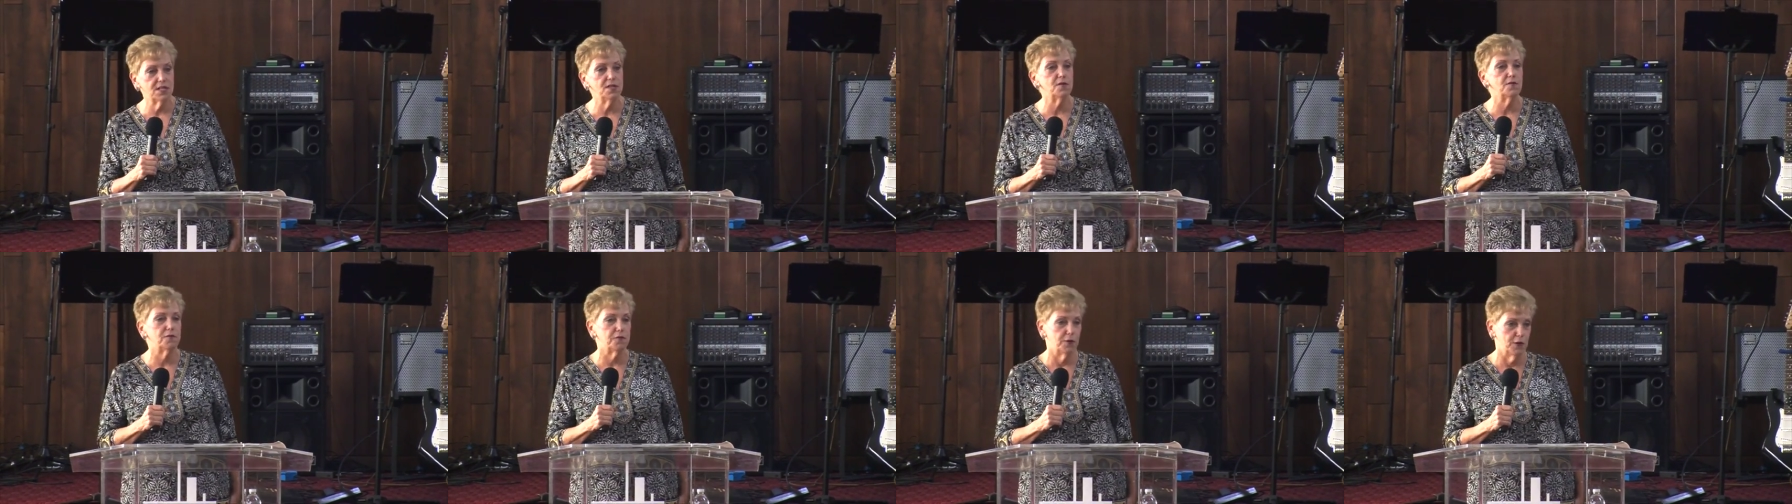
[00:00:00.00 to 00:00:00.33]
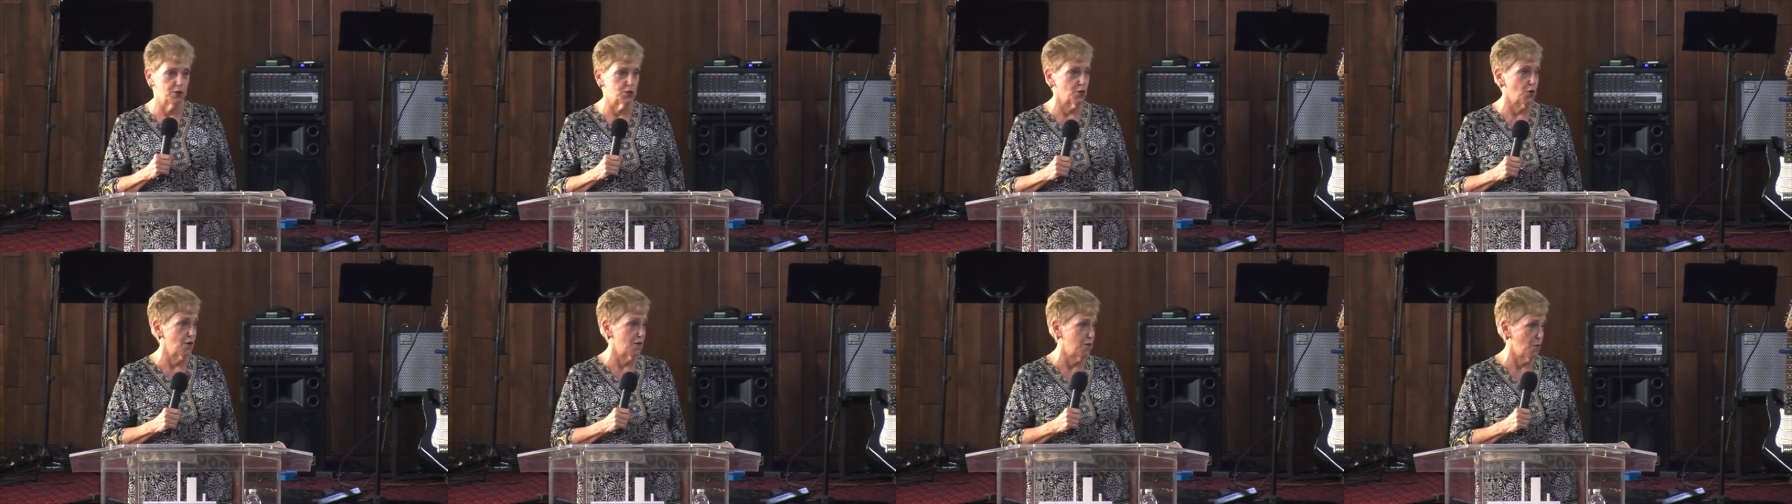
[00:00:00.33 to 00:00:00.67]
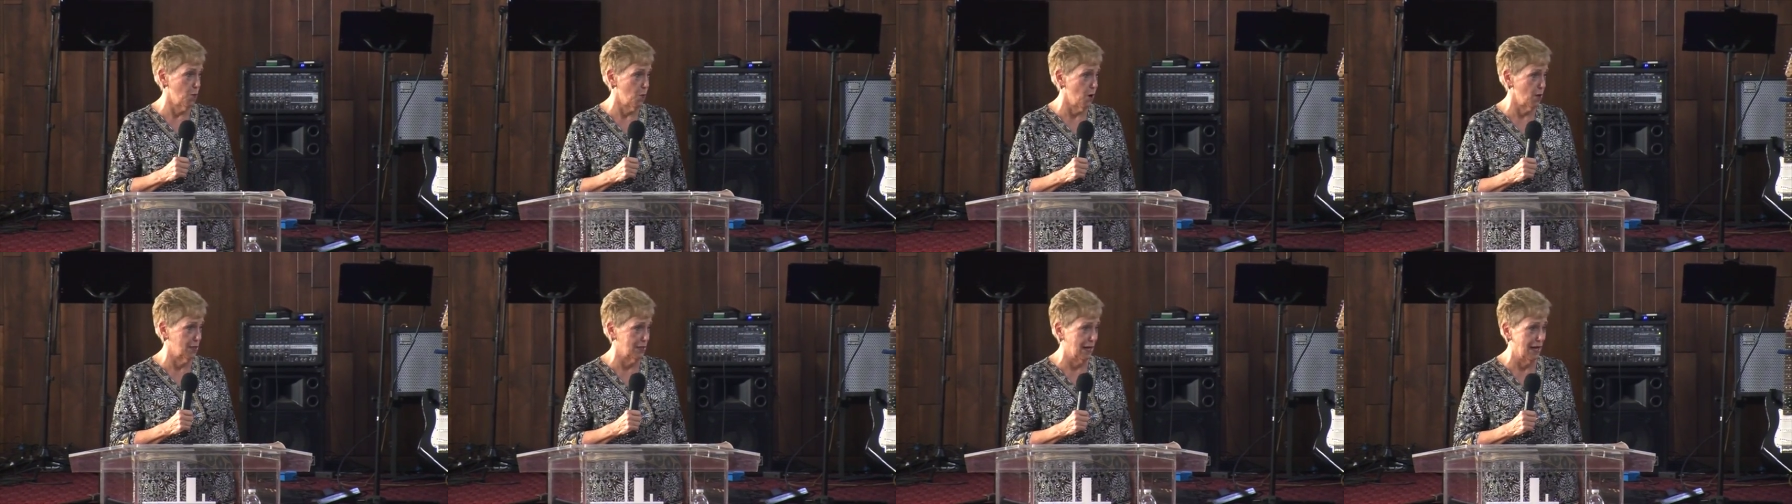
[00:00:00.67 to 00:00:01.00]
in the front door from
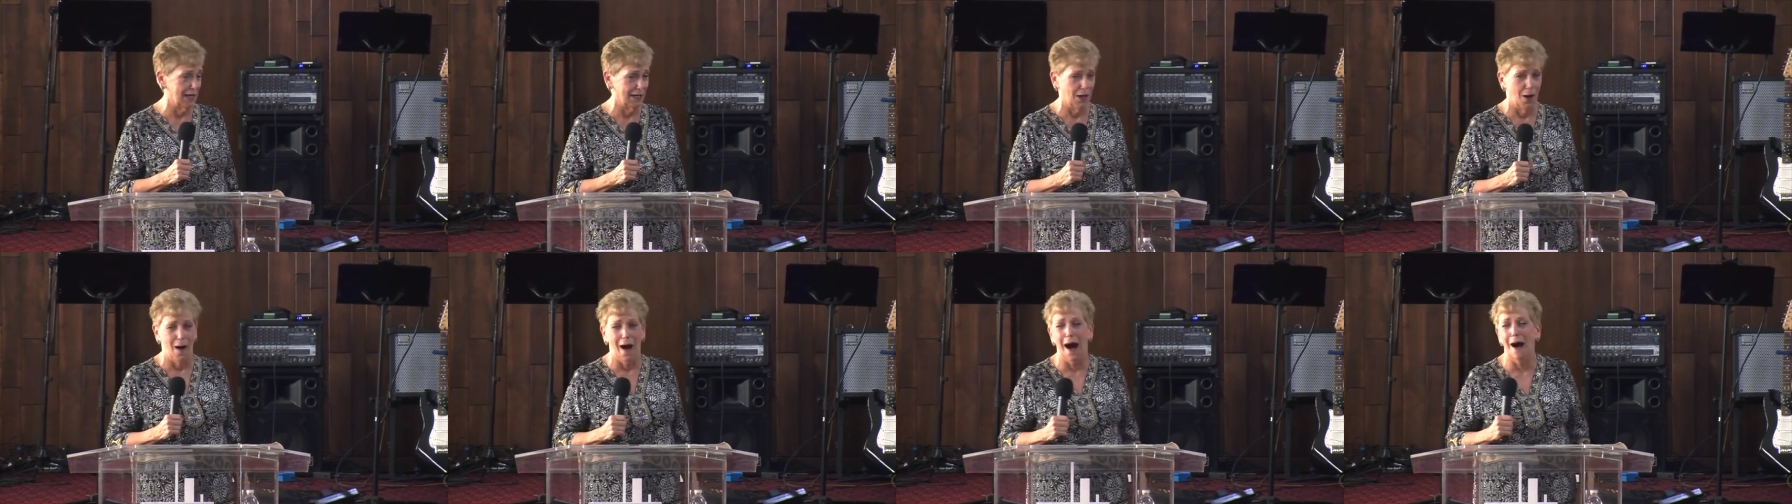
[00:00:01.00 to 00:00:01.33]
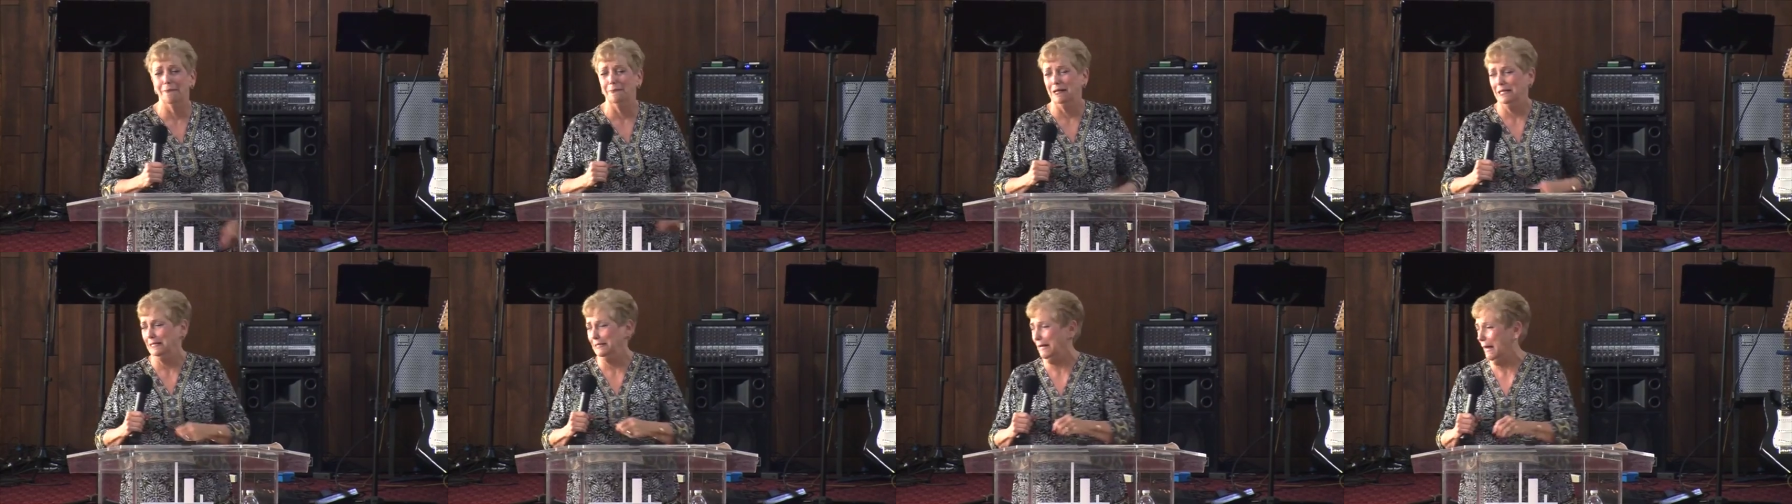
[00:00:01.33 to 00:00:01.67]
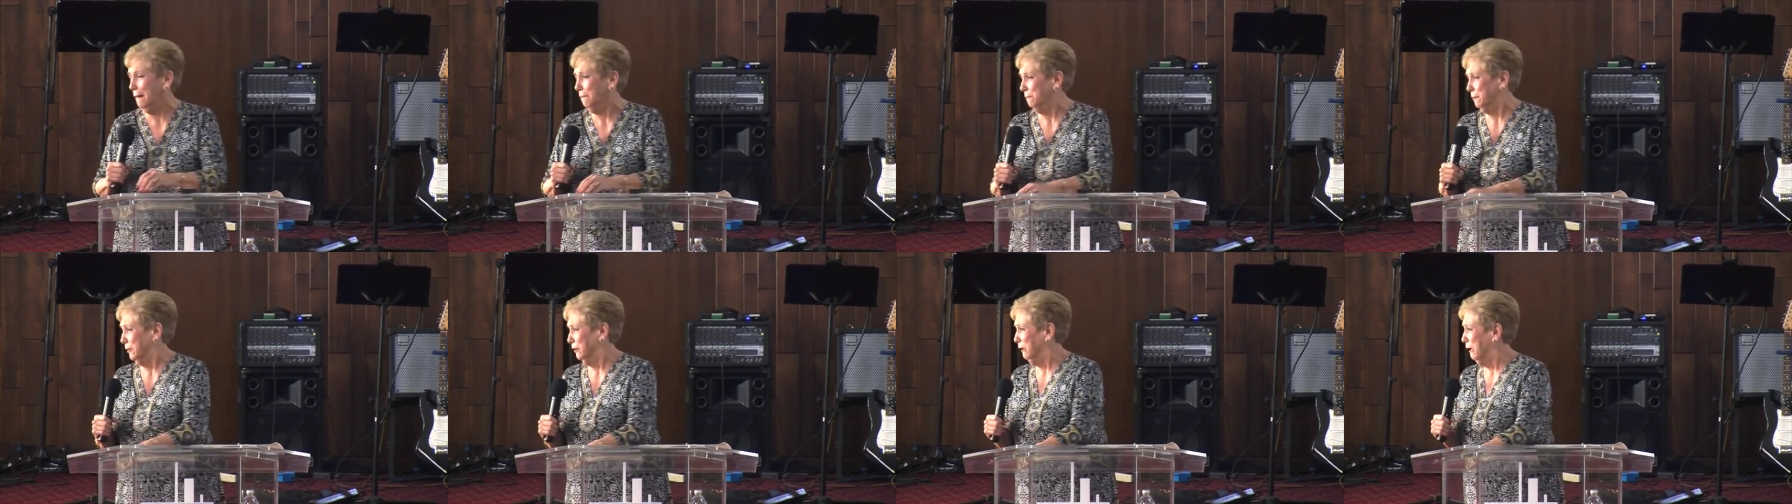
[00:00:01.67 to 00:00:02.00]
work and I go, I'm a
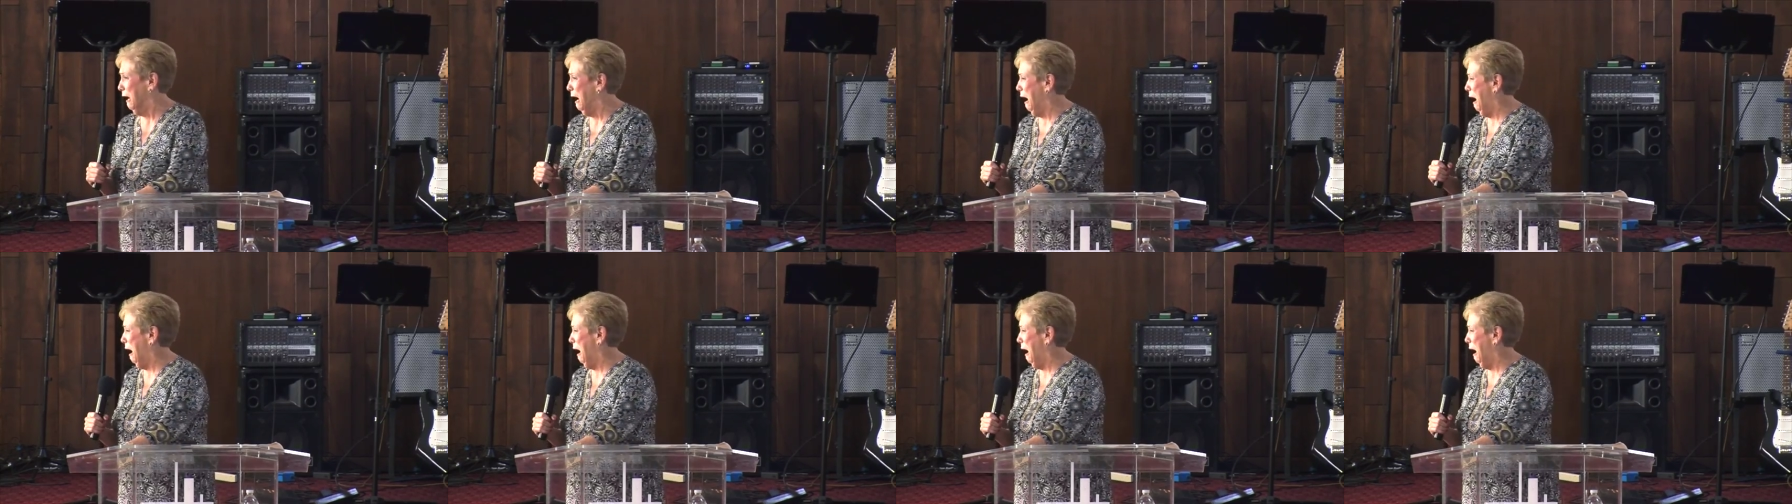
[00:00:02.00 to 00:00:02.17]
leper.